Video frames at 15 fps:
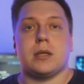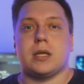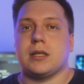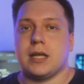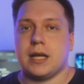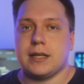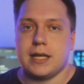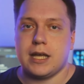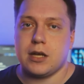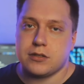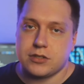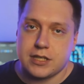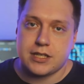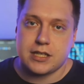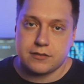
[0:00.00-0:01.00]
There's nothing else
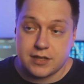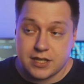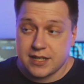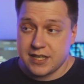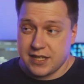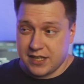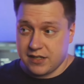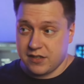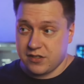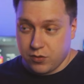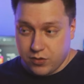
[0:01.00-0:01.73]
significant in it,